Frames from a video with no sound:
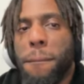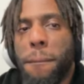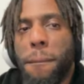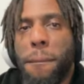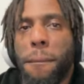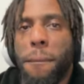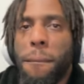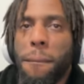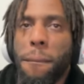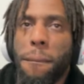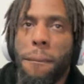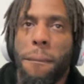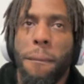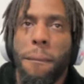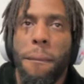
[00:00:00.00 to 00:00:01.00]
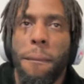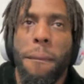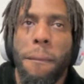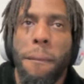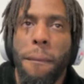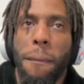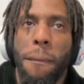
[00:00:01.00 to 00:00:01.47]

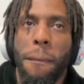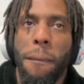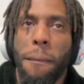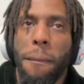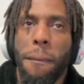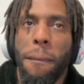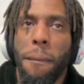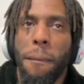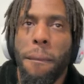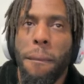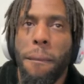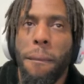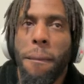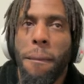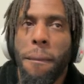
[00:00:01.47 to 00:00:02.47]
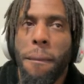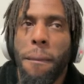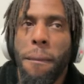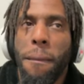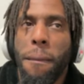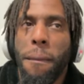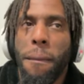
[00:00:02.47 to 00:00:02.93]

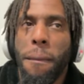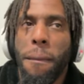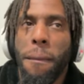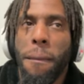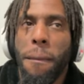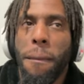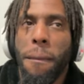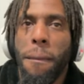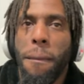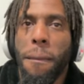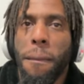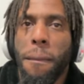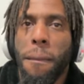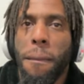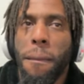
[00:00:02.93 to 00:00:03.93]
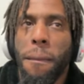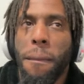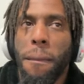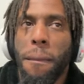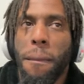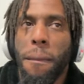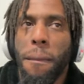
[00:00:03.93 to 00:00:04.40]

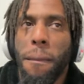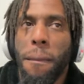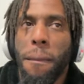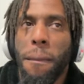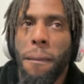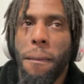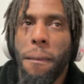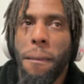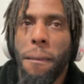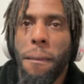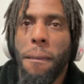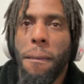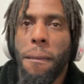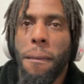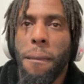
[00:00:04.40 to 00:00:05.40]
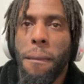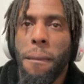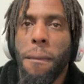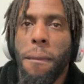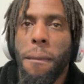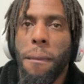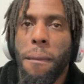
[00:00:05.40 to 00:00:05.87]

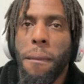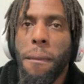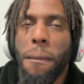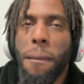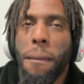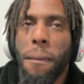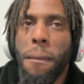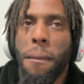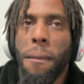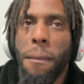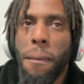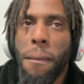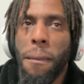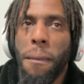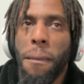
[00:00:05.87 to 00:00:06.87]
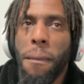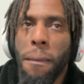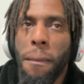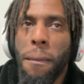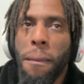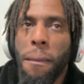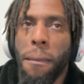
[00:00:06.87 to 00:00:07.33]

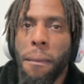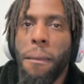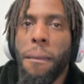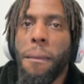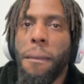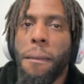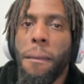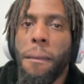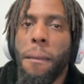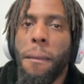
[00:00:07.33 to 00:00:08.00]
The person shown says nothing.